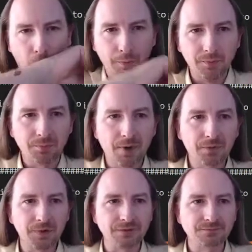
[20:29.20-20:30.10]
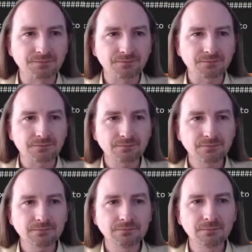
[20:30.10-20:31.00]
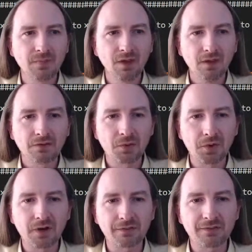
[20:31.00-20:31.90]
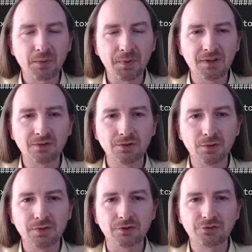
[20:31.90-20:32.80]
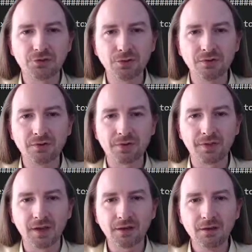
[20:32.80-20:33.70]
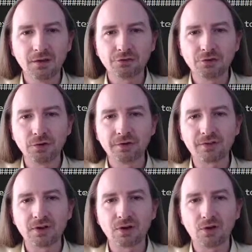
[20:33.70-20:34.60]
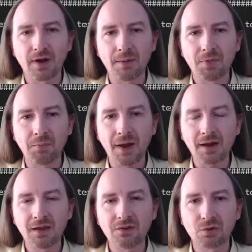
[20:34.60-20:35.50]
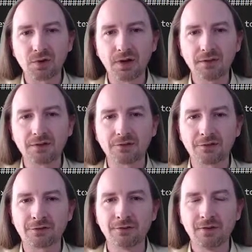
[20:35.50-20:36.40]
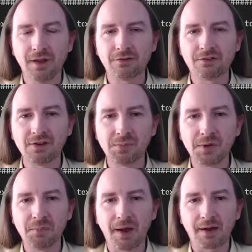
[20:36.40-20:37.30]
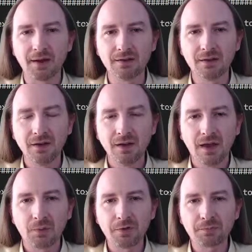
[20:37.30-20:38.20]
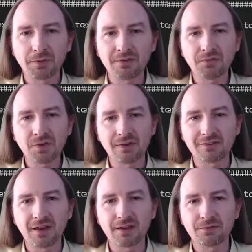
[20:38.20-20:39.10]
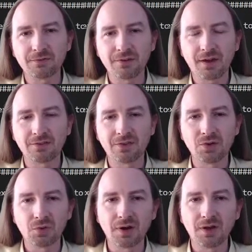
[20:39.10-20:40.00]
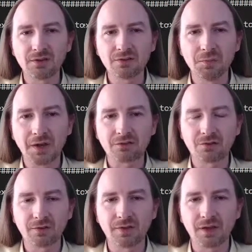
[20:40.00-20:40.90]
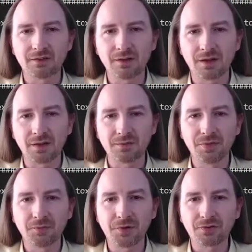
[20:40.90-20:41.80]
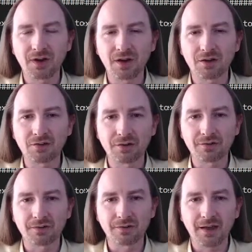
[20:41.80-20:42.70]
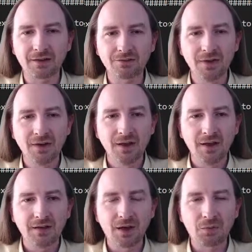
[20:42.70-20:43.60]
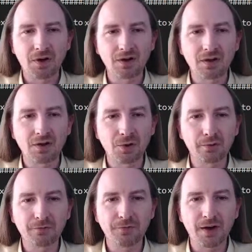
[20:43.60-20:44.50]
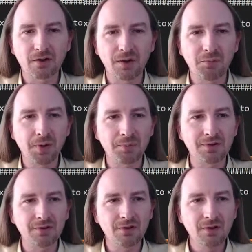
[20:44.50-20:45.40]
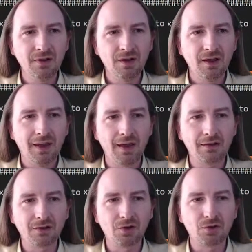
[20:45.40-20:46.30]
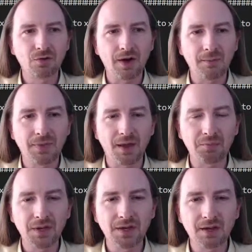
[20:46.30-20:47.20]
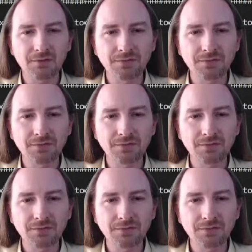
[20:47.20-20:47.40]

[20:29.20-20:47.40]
Pardon me. So we're going to step into the shoot thing. Shoot is going to go grab the backend URL that's just HTTP backend. And we specifically sanitize the URL to make sure that the first character is a /. Now we're going to go fire up Puppeteer and go grab that PDF.